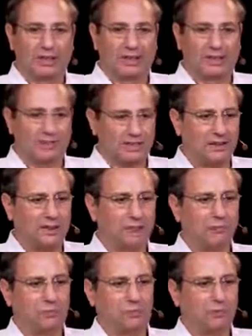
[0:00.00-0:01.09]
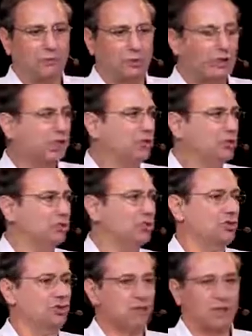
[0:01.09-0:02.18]
At that time, for
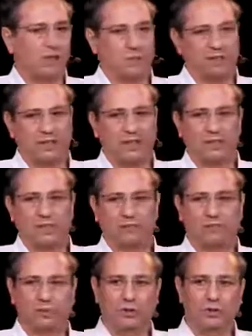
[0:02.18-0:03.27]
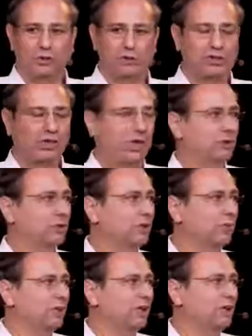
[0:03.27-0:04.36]
each application, for each
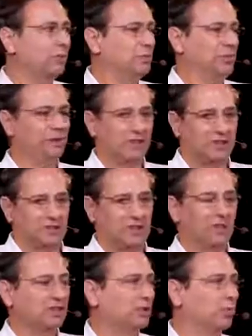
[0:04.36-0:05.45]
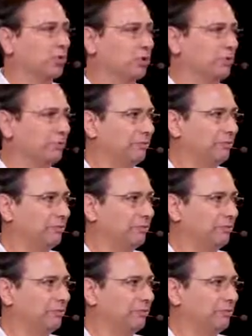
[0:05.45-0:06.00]
algorithm, you had to build a dedicated board.